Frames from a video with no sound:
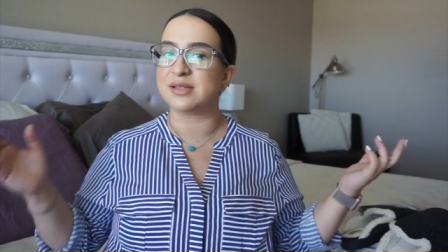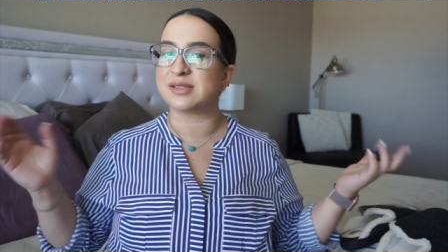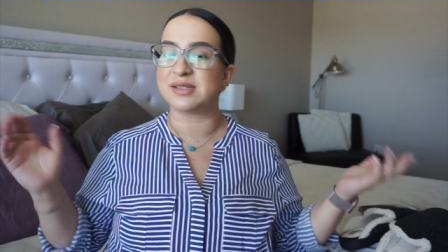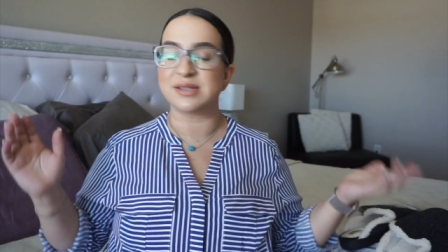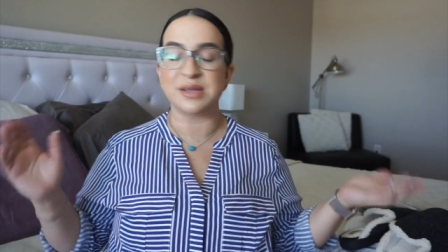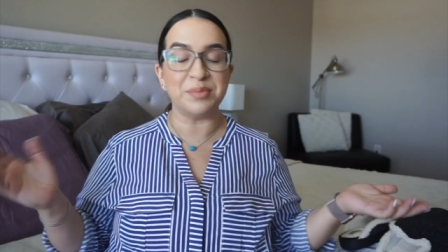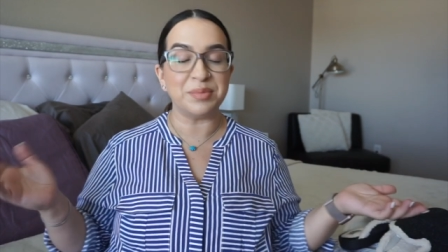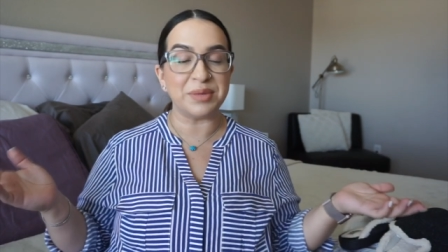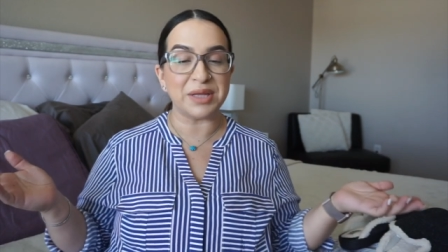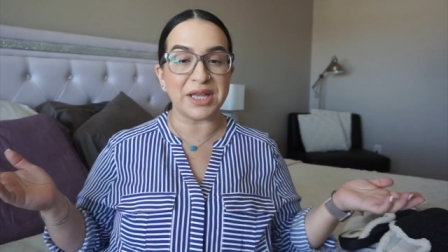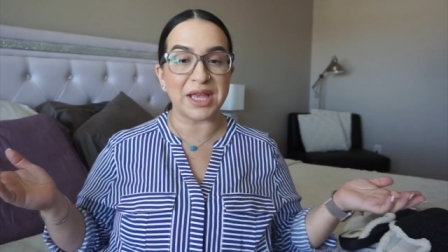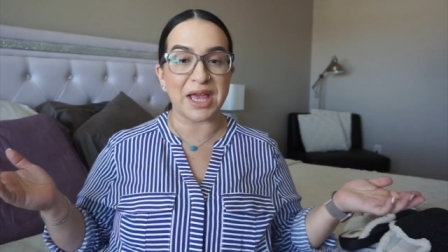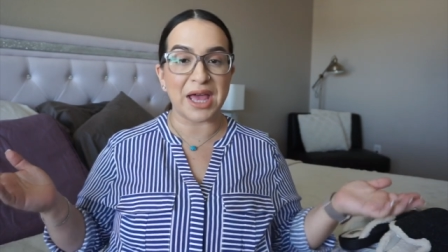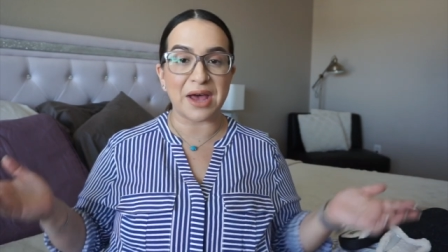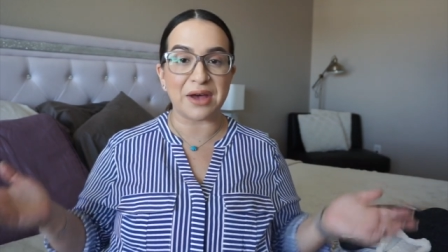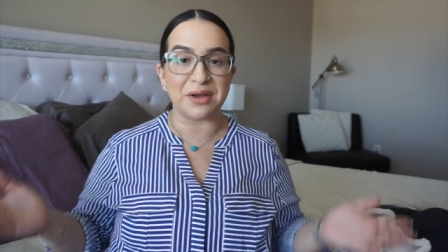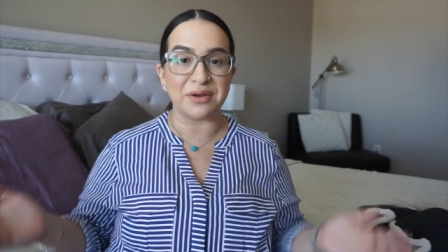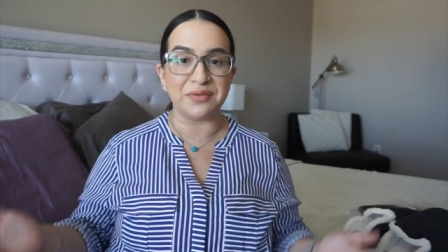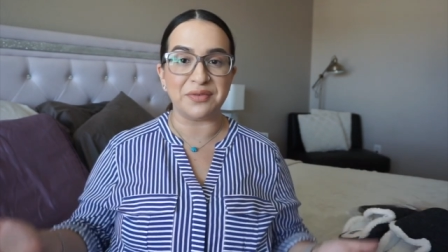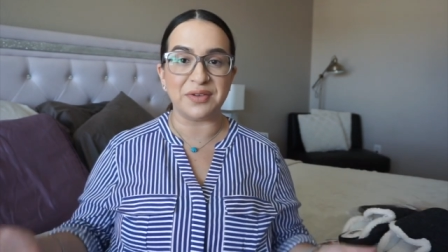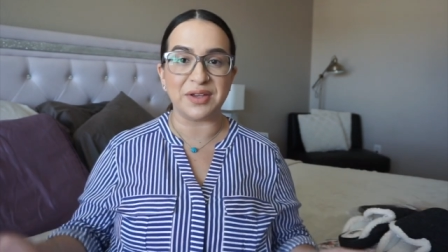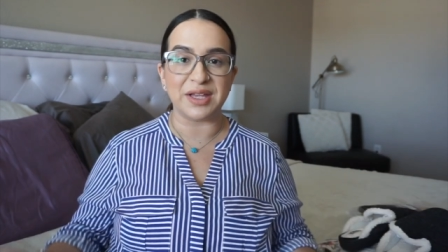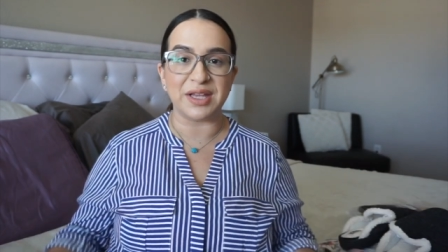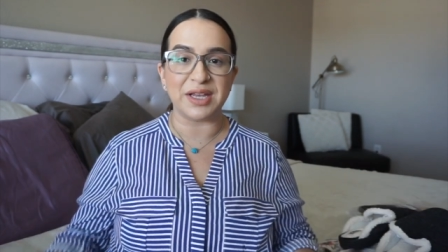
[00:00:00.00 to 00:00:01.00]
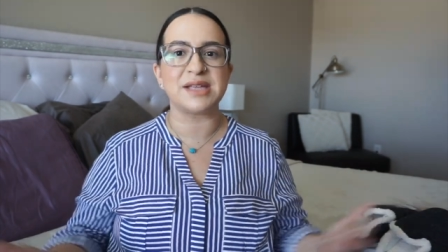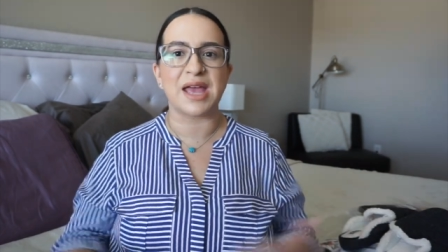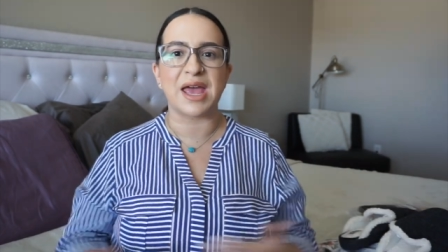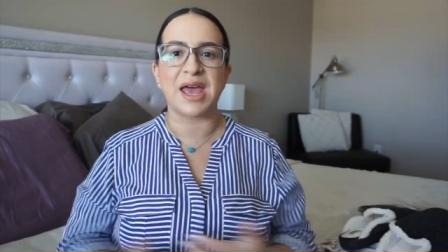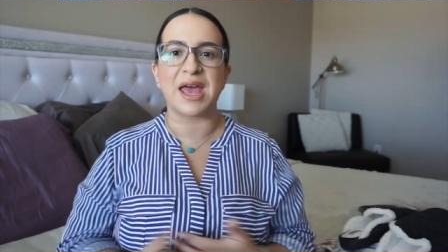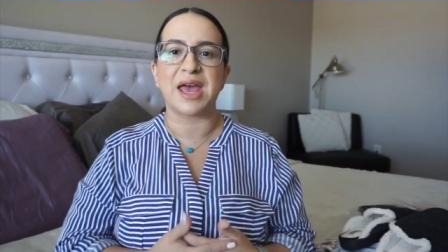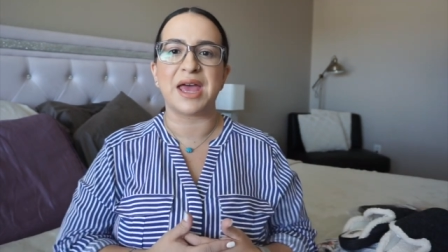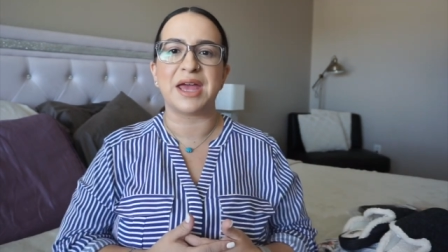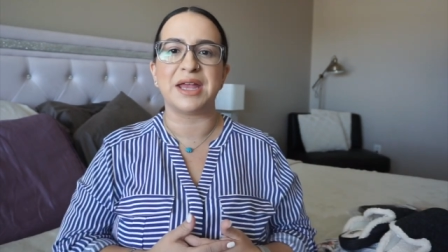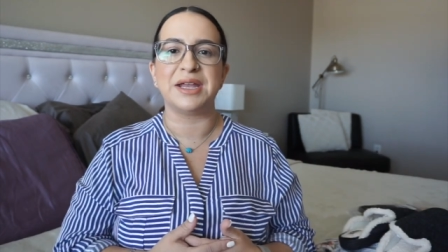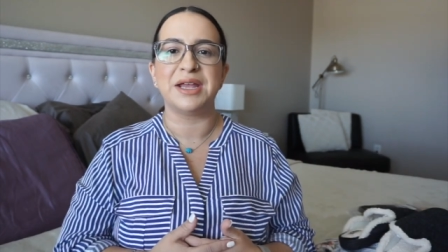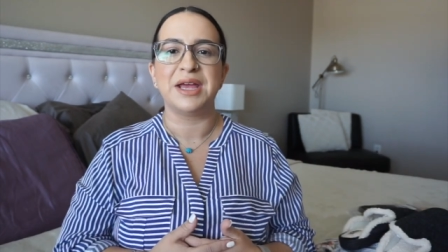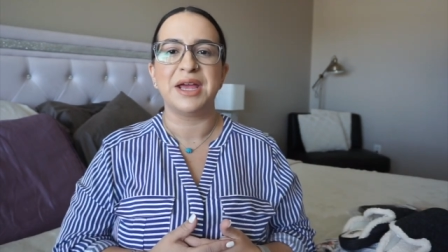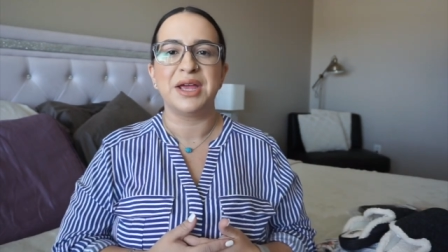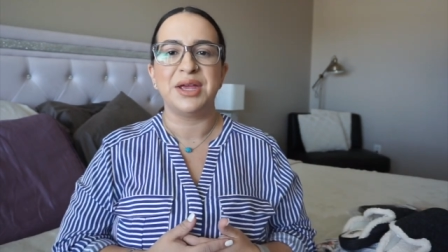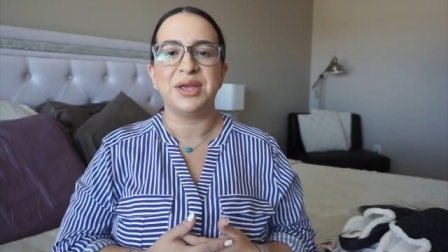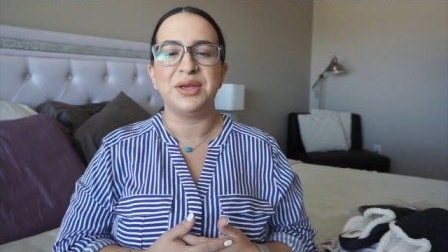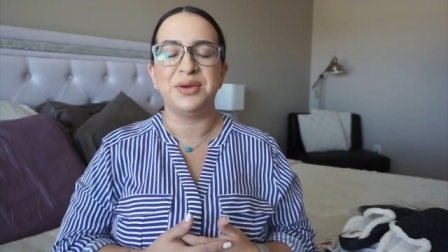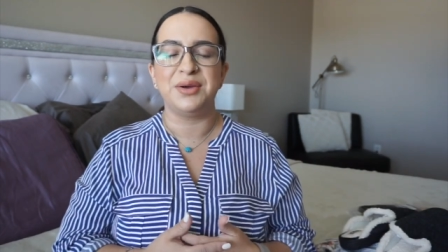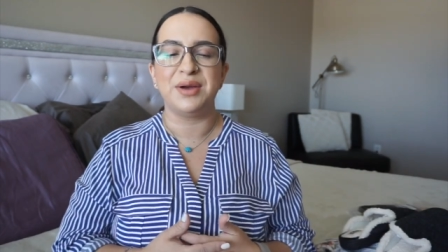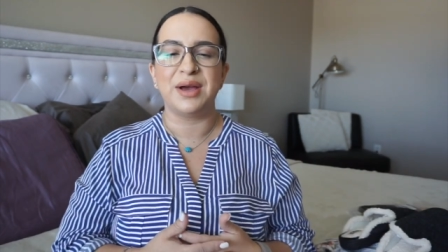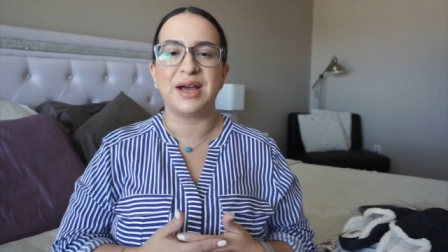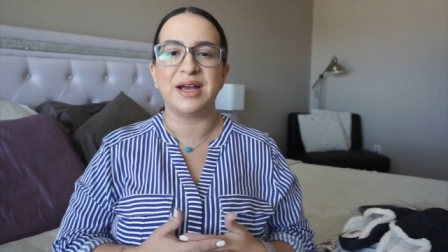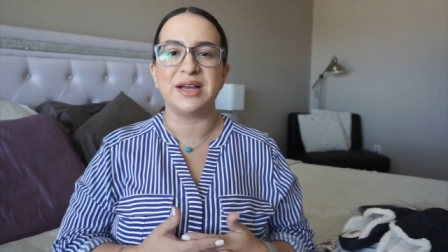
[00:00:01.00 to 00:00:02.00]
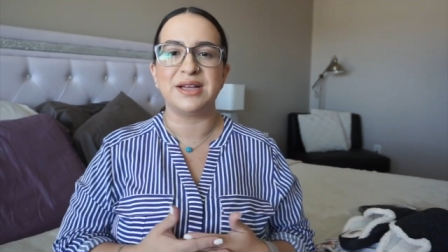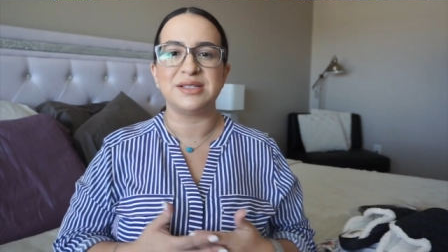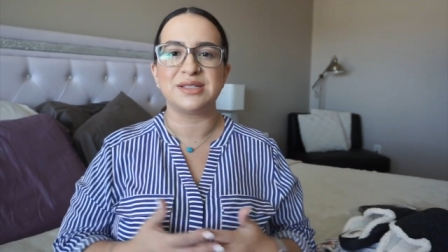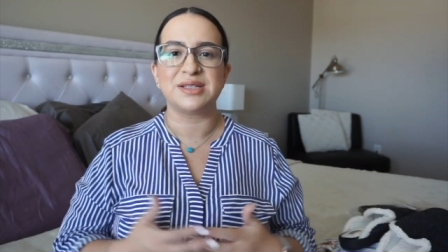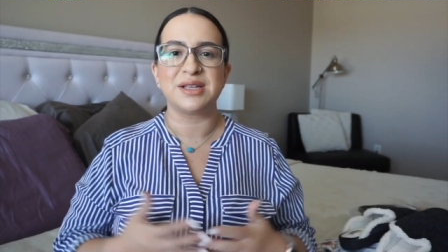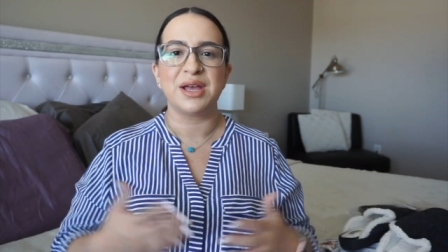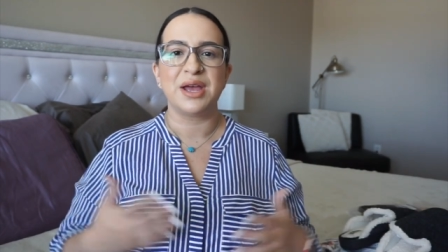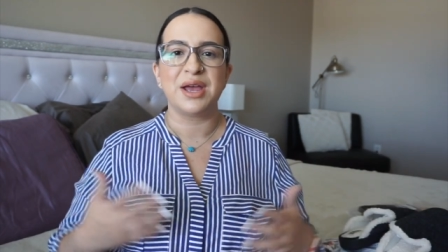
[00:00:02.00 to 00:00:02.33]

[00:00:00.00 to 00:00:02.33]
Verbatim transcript: something out of it and you guys